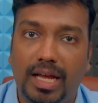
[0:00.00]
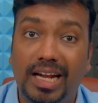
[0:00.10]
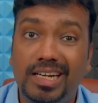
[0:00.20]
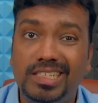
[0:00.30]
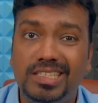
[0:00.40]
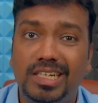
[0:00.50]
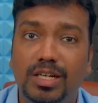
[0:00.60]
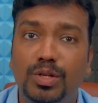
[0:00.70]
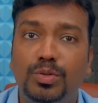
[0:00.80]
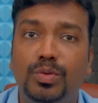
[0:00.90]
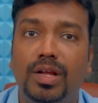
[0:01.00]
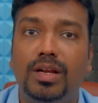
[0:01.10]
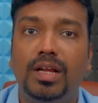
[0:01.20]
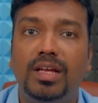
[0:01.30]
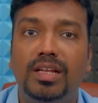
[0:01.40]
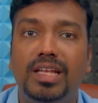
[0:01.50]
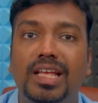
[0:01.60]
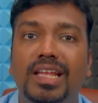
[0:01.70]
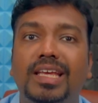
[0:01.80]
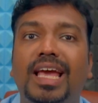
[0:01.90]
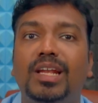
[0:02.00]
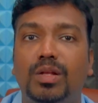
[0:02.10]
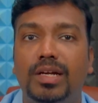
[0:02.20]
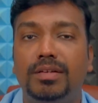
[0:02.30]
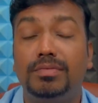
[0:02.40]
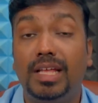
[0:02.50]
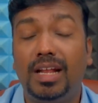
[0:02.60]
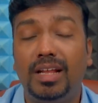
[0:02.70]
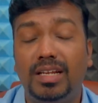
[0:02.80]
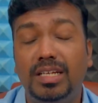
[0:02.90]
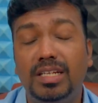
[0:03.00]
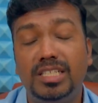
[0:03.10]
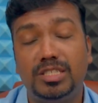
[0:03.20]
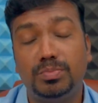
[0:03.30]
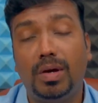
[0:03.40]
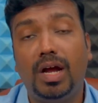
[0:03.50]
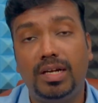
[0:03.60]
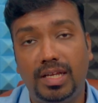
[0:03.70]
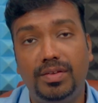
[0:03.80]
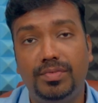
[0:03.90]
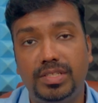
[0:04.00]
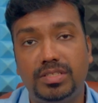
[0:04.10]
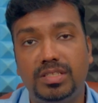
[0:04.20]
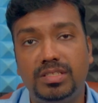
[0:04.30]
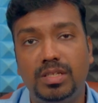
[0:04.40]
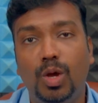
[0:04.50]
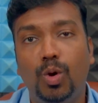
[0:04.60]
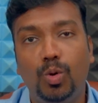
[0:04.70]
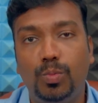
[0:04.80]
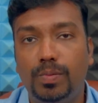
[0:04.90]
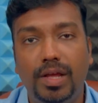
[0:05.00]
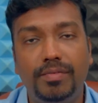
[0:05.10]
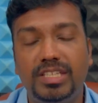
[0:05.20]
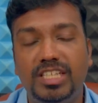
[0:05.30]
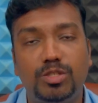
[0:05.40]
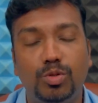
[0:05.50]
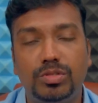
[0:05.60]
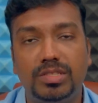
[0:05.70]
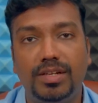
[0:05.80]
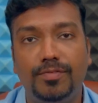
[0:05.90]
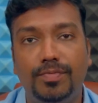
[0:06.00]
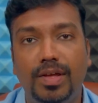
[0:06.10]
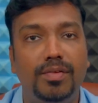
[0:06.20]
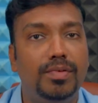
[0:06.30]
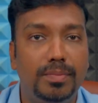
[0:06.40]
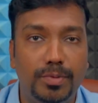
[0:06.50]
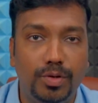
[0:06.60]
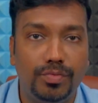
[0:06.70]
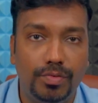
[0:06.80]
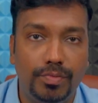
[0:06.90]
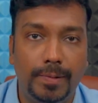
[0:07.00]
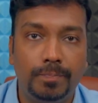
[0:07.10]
Unless and until you are really calculative. There are really smart investors who play with these loans in a very, very beautiful way.